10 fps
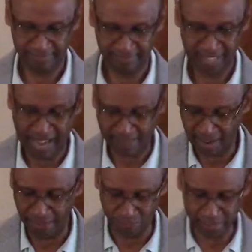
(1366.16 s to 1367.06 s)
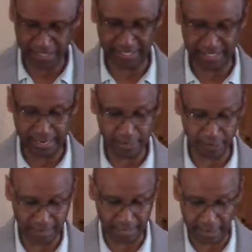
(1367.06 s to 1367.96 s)
I'm, I'm reading
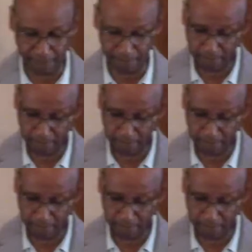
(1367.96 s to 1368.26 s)
here in um,